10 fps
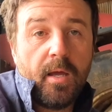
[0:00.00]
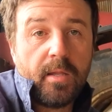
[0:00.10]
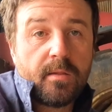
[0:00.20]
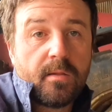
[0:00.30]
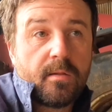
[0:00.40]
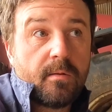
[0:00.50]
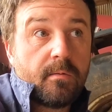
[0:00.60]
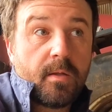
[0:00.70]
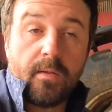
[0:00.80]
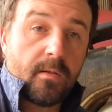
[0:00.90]

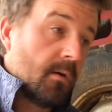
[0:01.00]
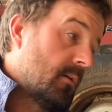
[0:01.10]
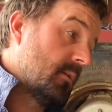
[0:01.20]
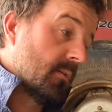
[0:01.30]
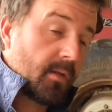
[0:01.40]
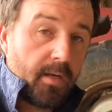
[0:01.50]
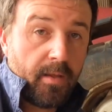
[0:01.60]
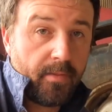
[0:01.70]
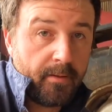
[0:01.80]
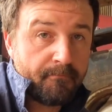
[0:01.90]
Let's get this on and get
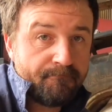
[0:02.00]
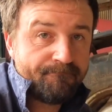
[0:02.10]
out there.